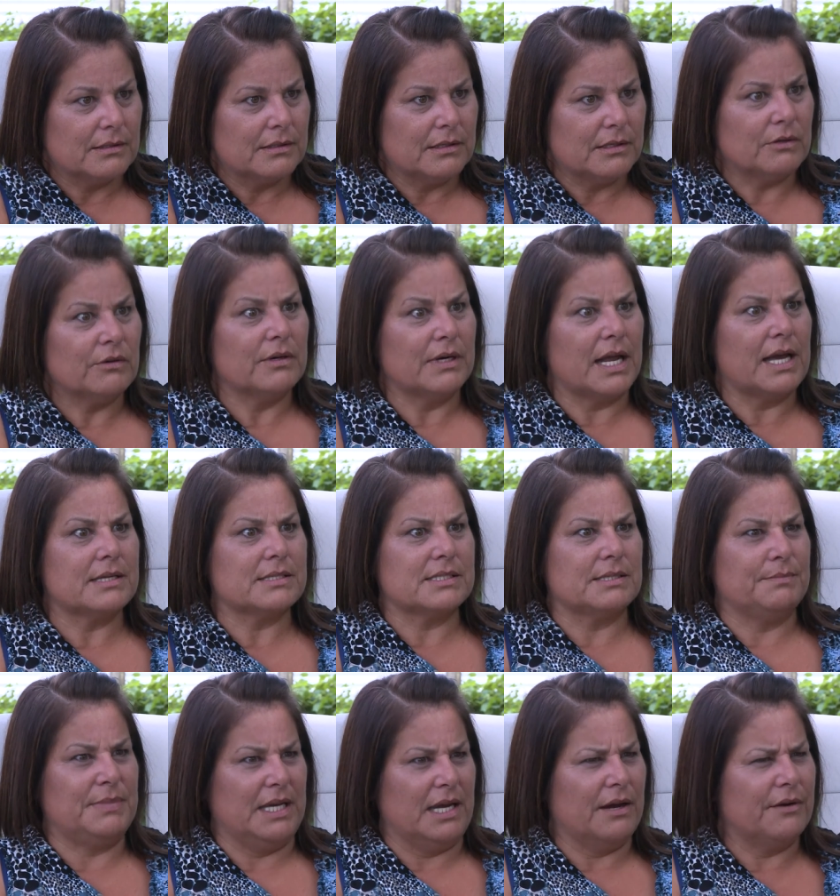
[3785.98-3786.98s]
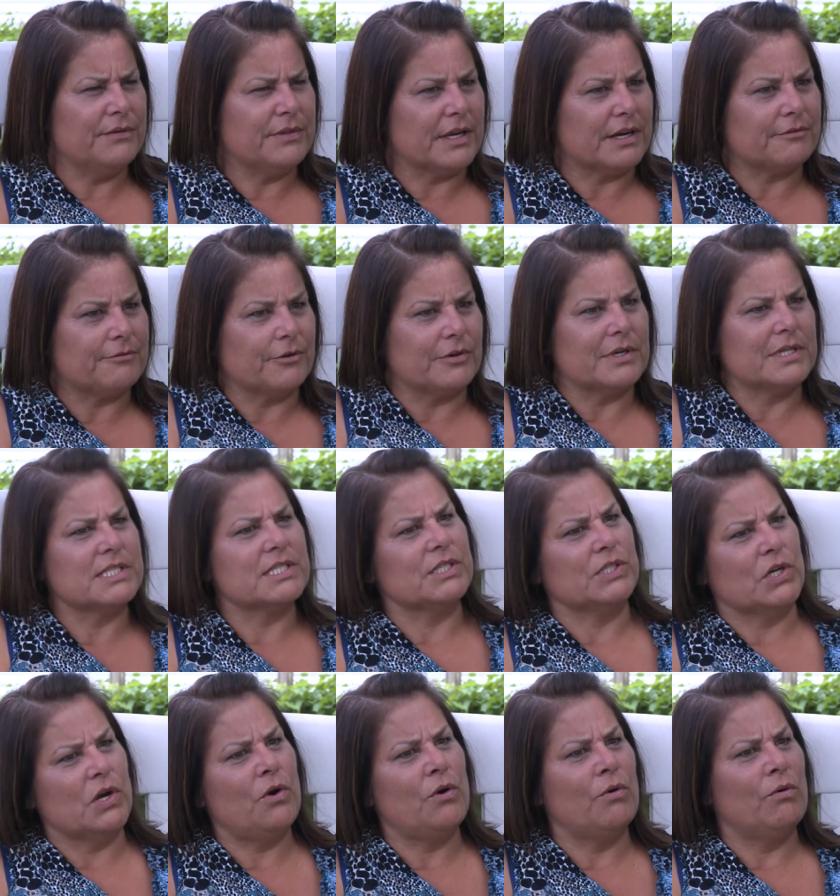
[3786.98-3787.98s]
You know, it has to be out there for us to
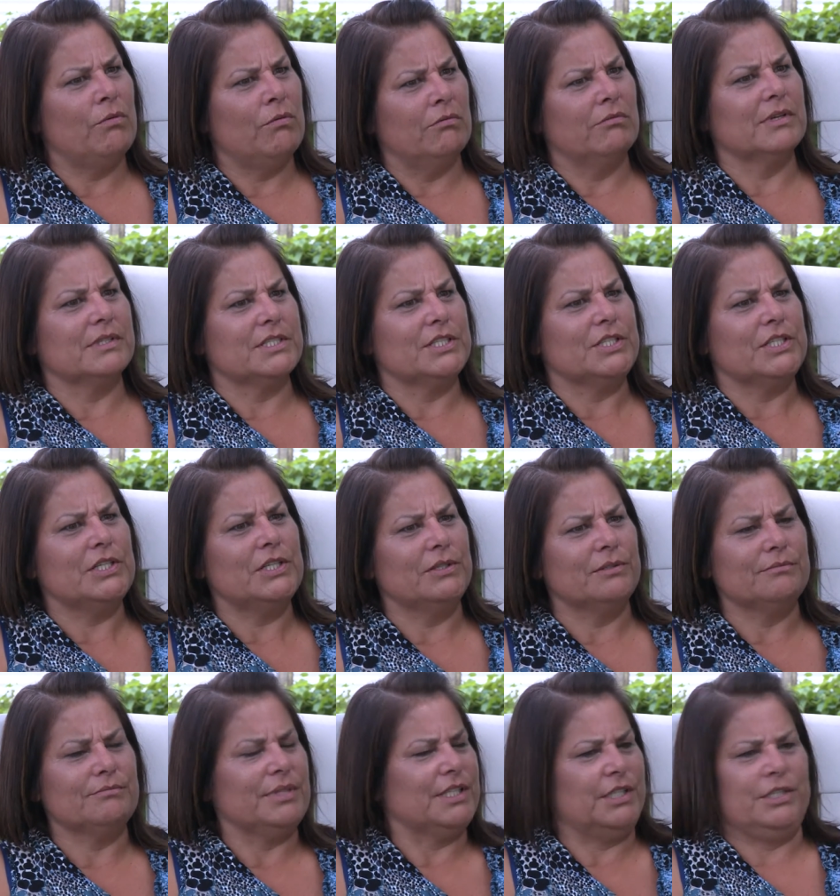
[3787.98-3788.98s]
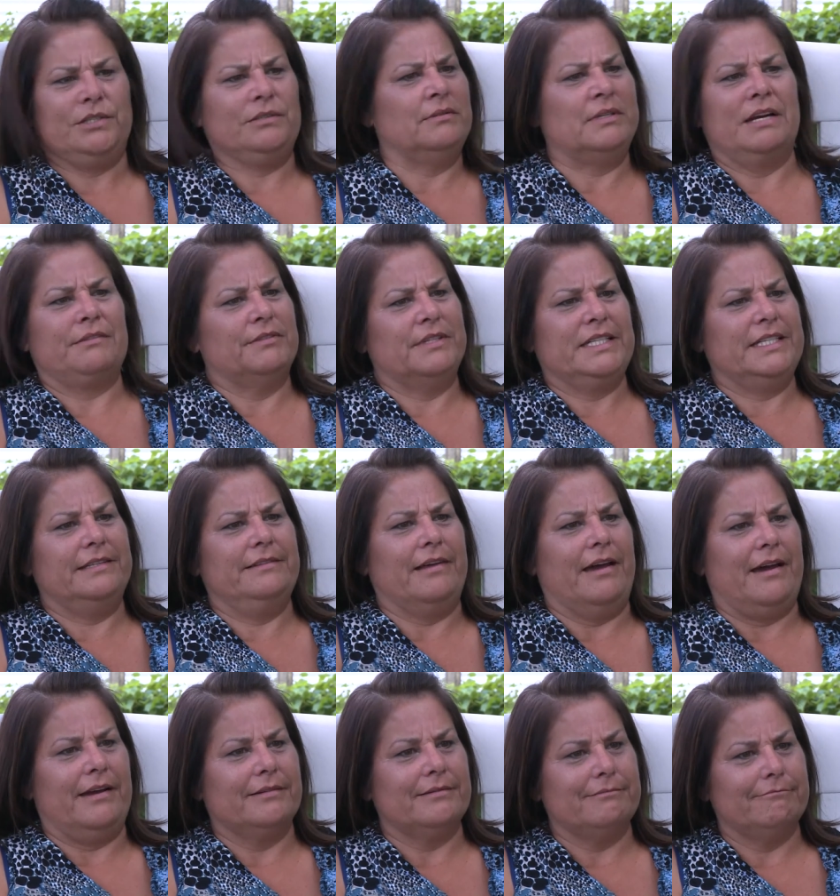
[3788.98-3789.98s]
know what to do, but you never did
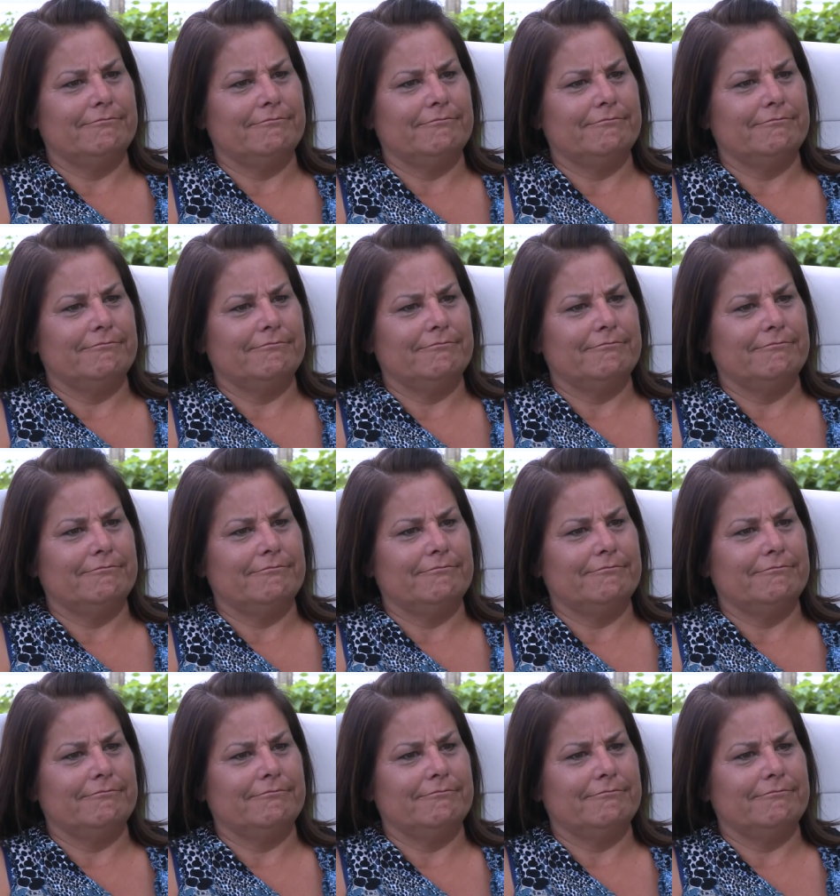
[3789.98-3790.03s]
that